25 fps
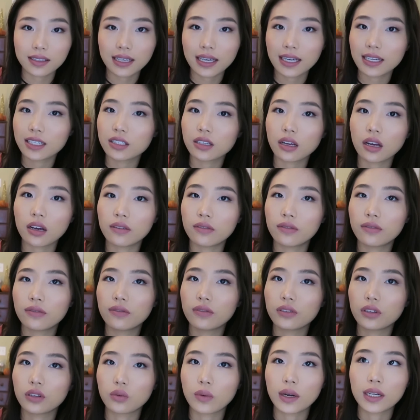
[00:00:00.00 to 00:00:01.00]
takes off
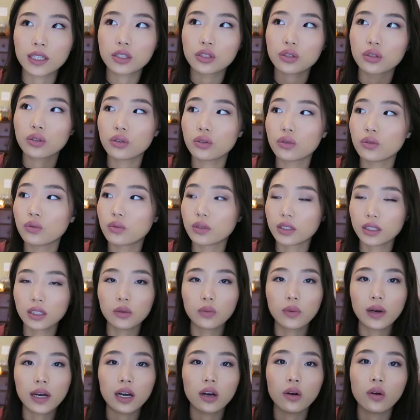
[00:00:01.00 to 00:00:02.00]
the residue really
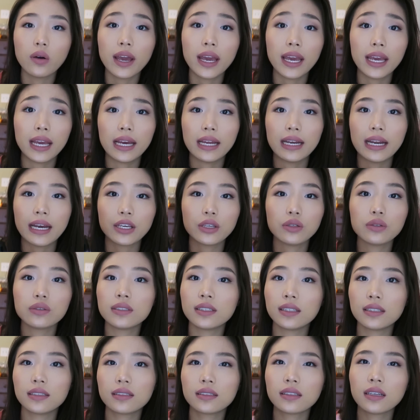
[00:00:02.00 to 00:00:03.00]
well and I use
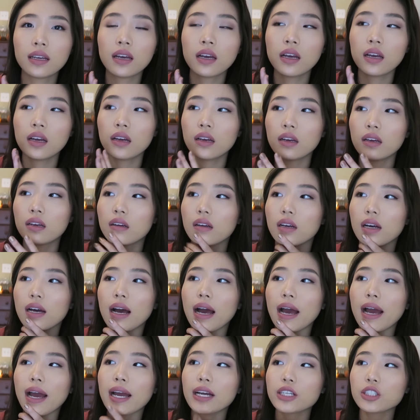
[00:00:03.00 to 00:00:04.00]
this,
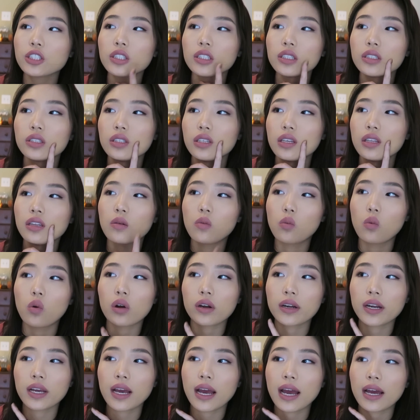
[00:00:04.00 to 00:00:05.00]
I actually, in the
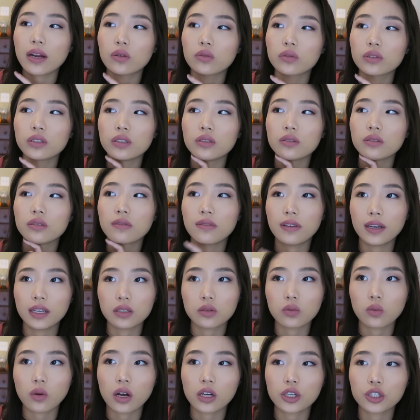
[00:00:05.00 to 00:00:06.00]
morning, I don't use
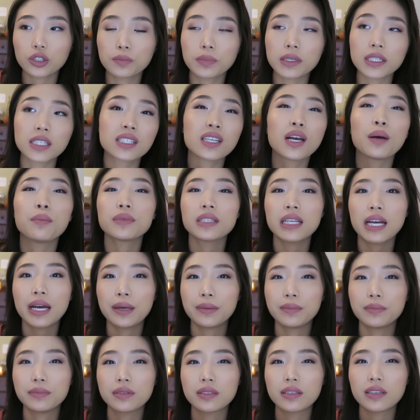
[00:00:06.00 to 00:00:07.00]
face wash, but
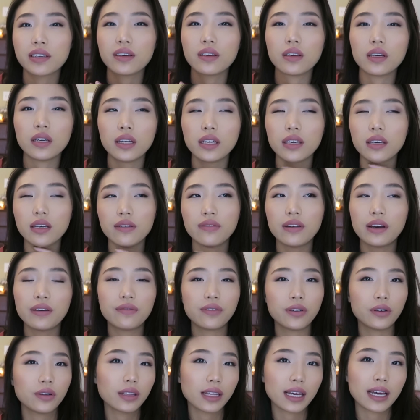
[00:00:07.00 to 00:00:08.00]
sometimes if I
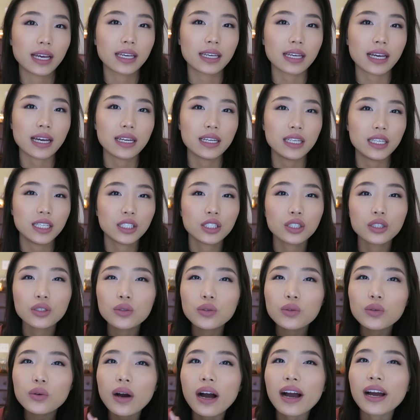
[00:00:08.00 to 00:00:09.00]
feel like I need
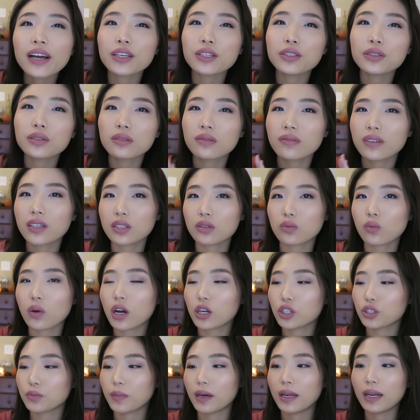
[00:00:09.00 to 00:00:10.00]
to, I use face
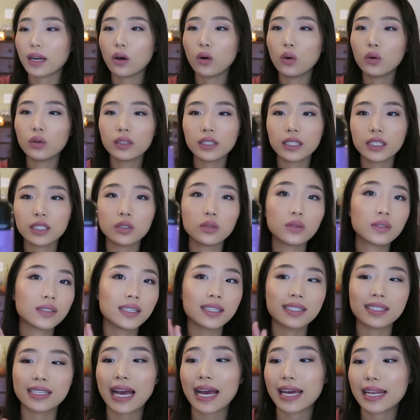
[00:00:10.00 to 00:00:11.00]
wash, but I only use
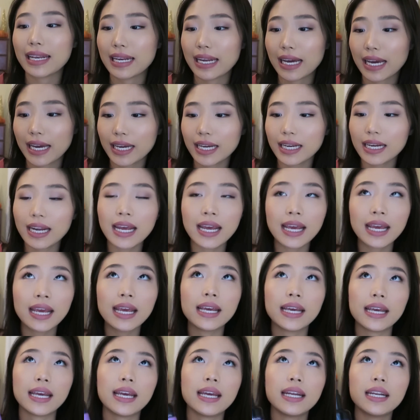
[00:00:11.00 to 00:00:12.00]
this at night
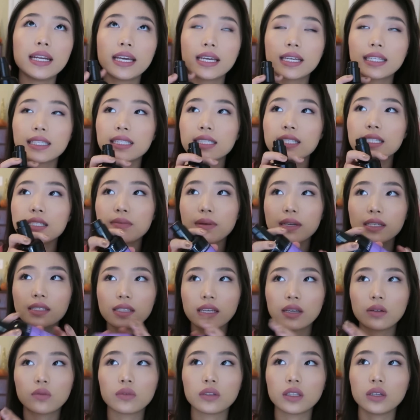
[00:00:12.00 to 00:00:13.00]
and it cleans my
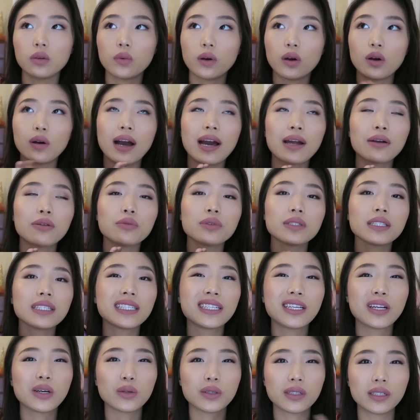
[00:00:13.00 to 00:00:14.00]
skin really well. I don't really
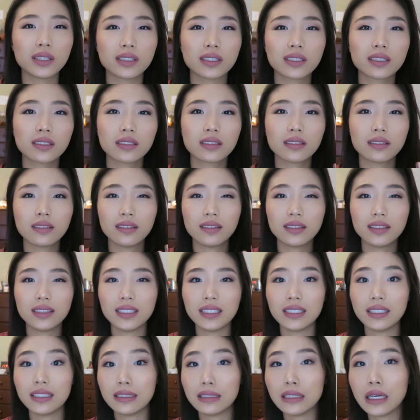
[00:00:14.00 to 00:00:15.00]
notice
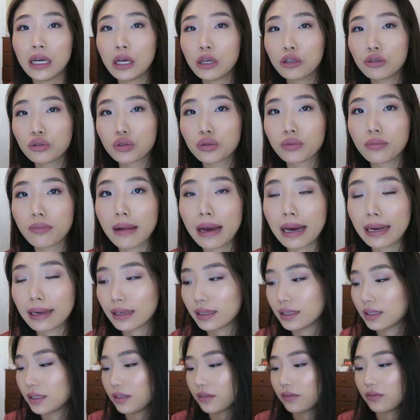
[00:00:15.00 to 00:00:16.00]
the
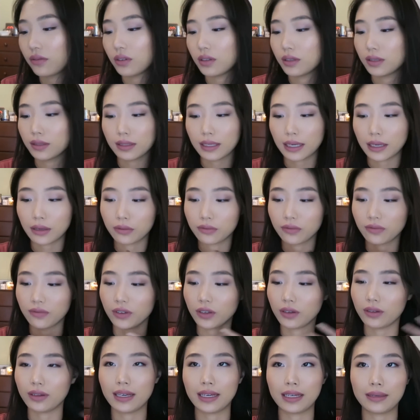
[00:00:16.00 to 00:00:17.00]
dramatic difference i don't
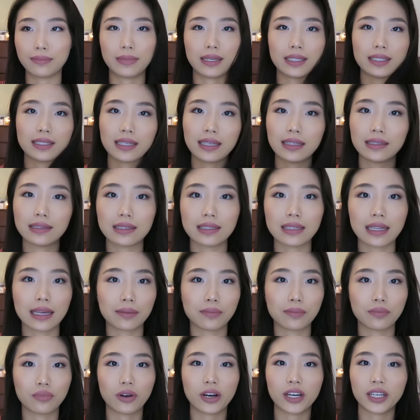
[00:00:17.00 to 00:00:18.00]
feel like my skin's
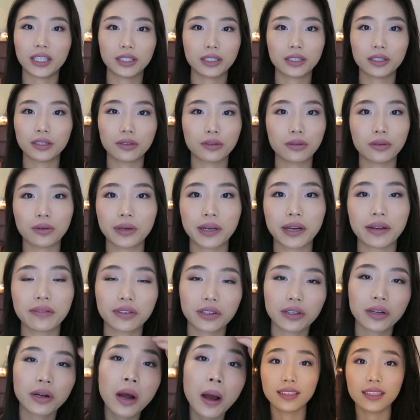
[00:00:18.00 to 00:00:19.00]
like brighter or
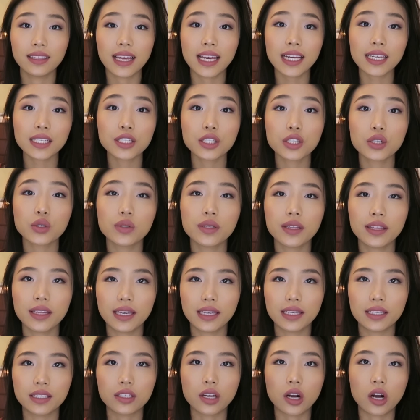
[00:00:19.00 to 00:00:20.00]
whatever the next two
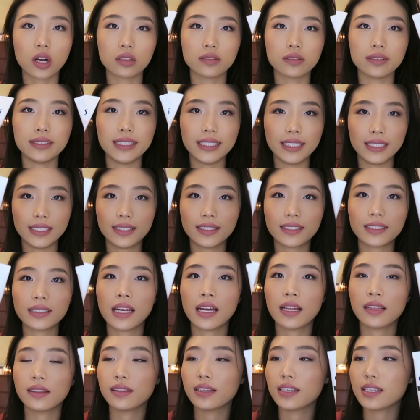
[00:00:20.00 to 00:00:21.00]
things are these
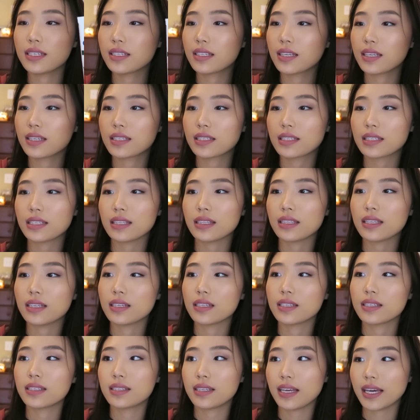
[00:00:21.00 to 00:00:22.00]
this is the
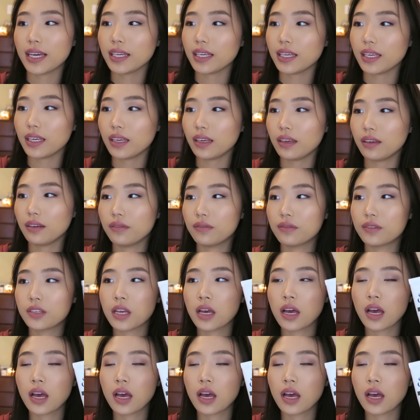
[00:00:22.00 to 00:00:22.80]
saint ives